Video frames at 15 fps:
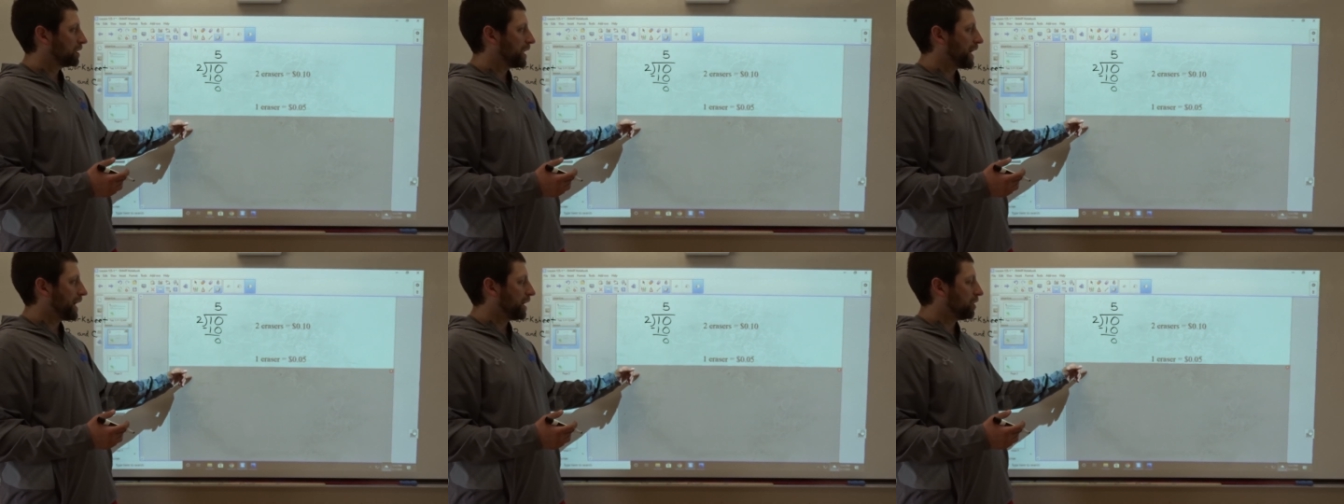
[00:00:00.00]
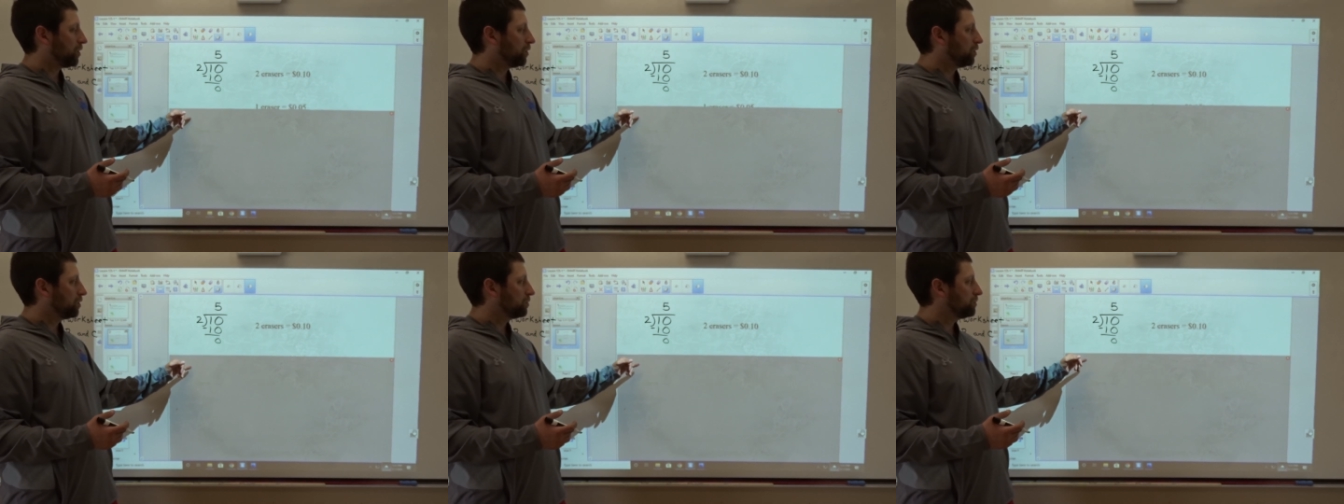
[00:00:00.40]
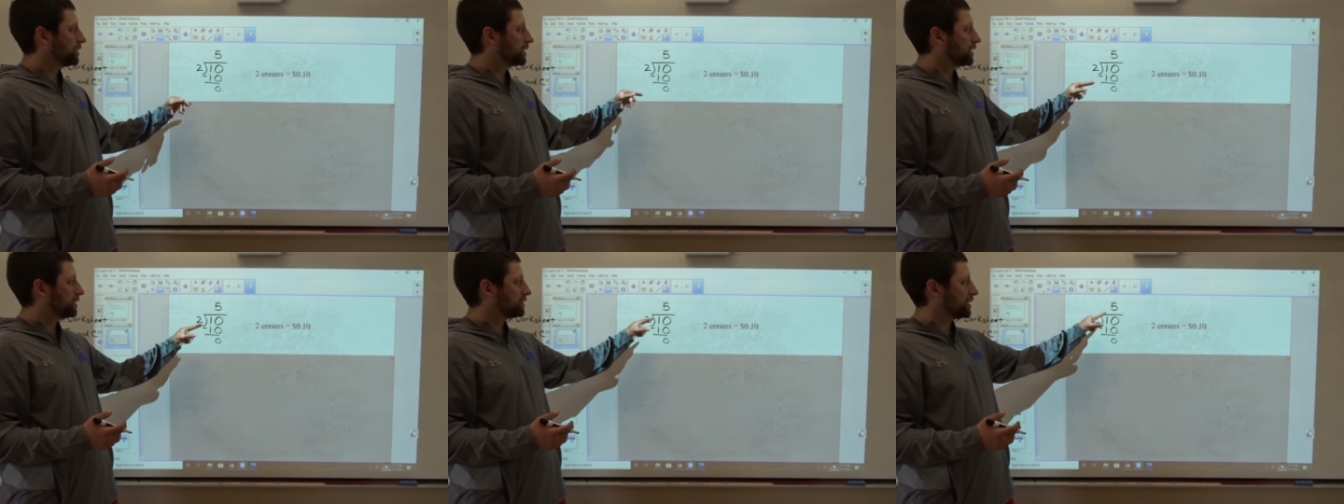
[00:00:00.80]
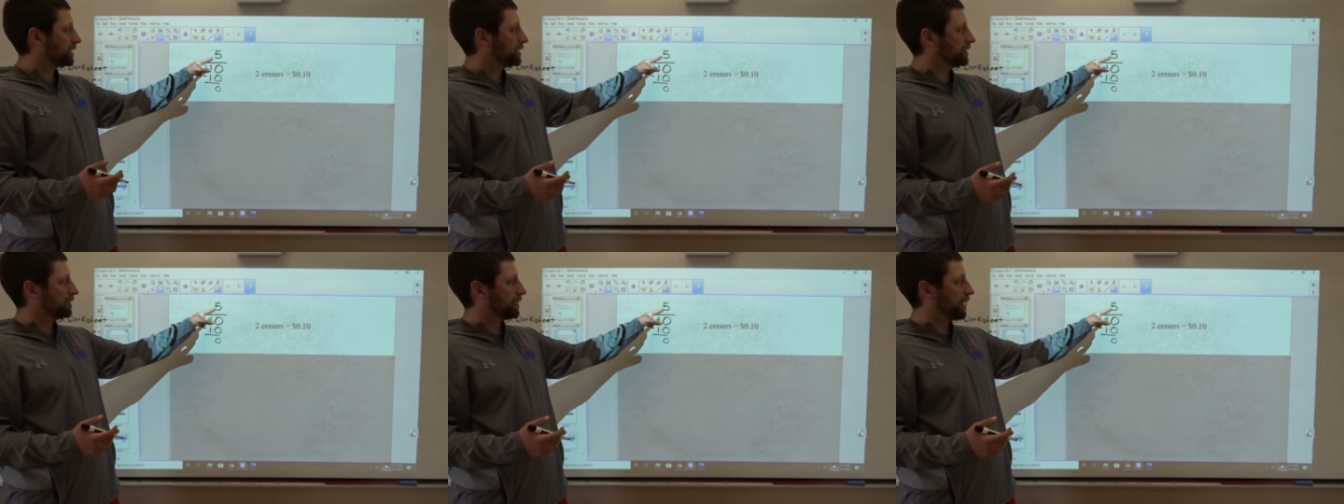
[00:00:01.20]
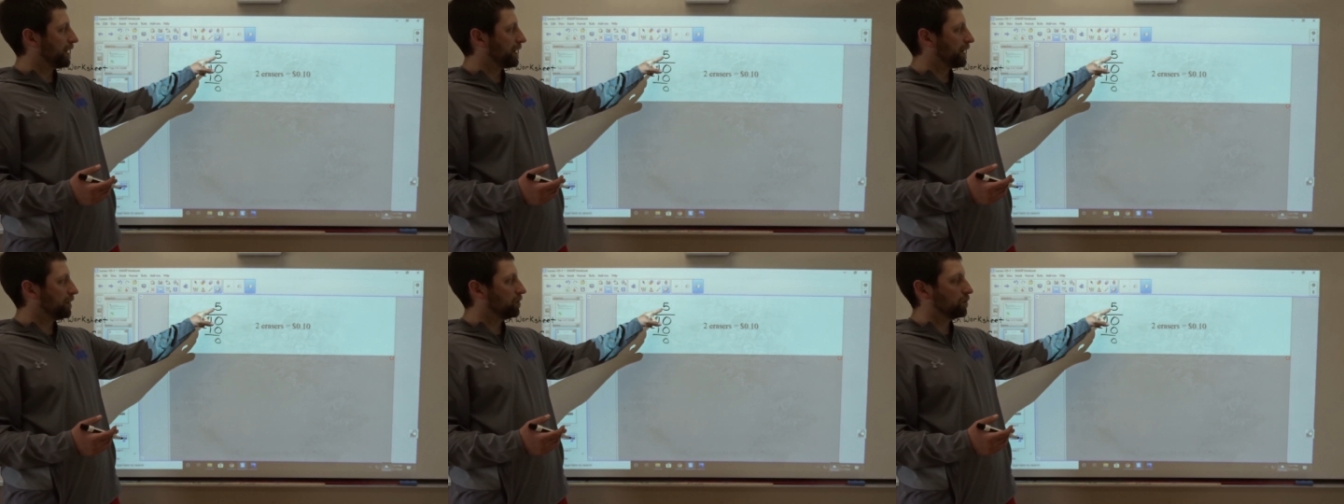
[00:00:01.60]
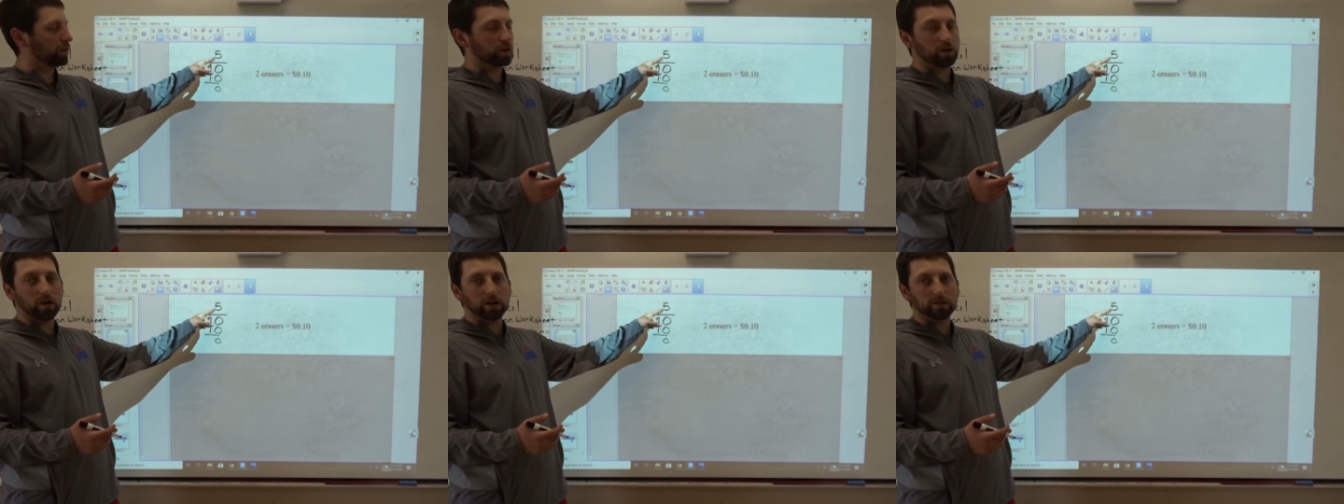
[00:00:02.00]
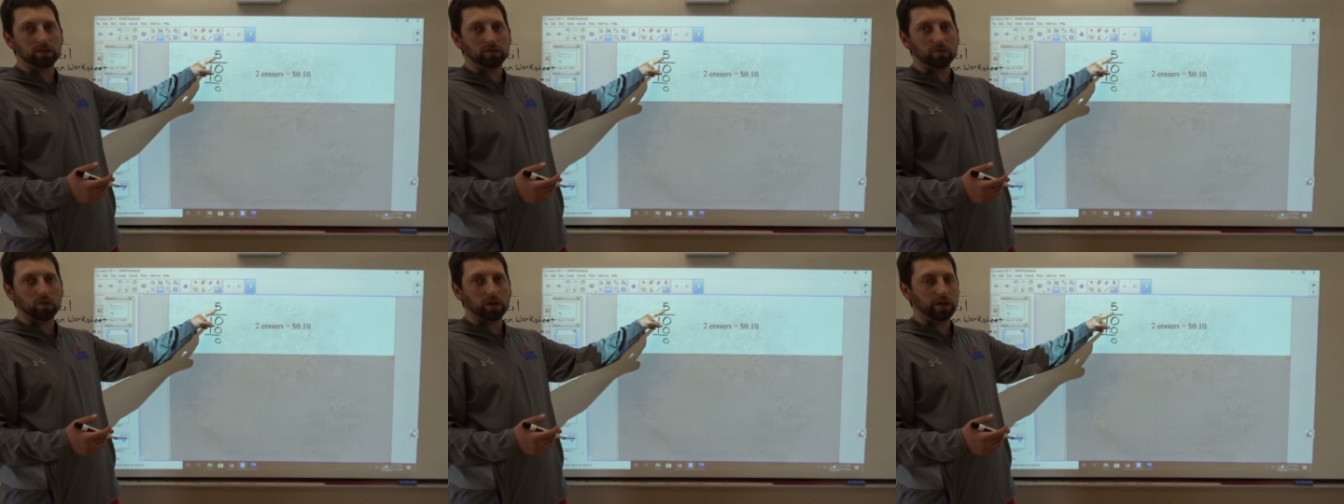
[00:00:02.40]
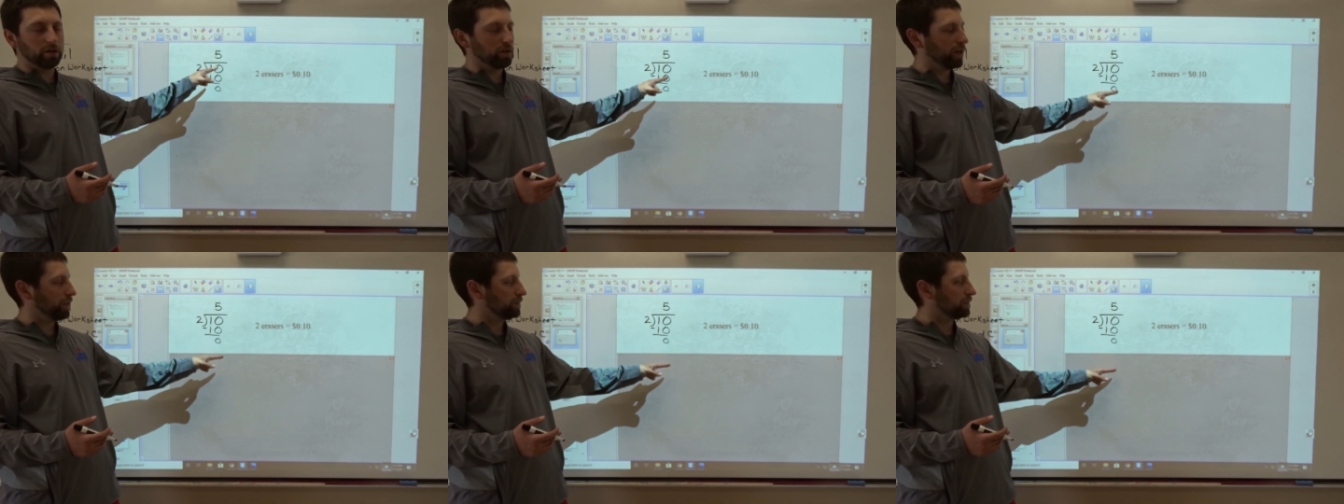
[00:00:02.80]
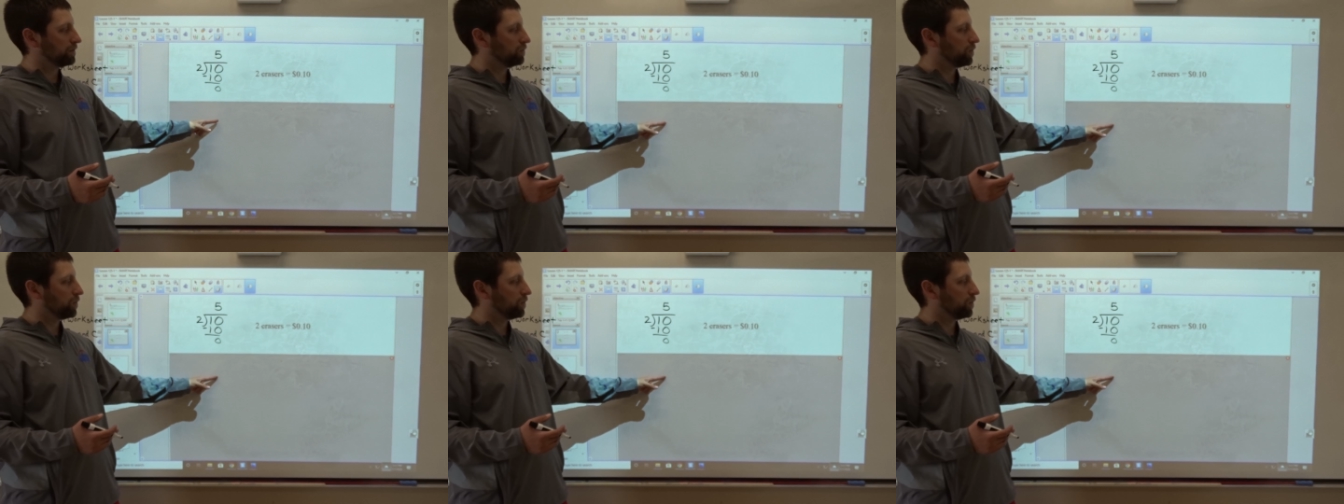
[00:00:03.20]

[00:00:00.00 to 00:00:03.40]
Now, because I did that, I know the cost of one eraser.